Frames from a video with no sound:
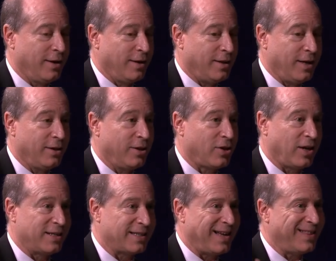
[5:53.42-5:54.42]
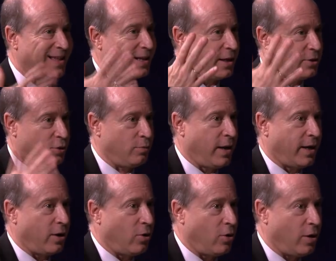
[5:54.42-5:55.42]
the other thing is, I think they should make
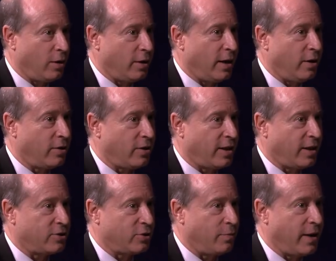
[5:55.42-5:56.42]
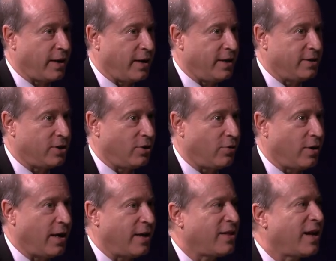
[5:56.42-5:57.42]
it a holiday. I think they should make it easier.
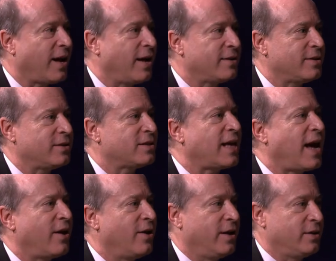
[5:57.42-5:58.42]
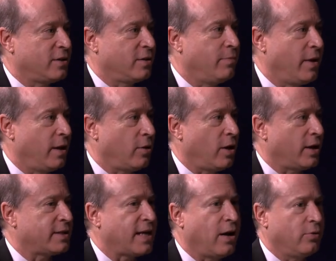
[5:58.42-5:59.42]
I think I, Saturdays to me, a lot of
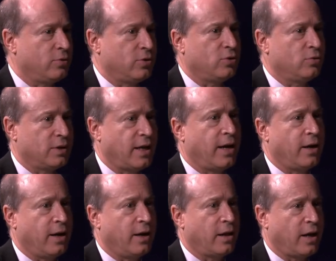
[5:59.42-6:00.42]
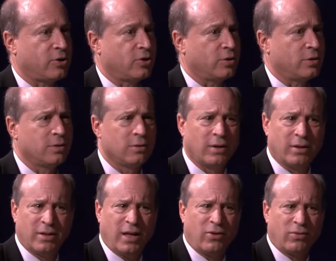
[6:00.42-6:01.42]
towns do Saturday elections.
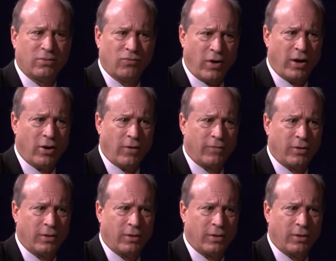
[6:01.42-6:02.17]
I think Randolph.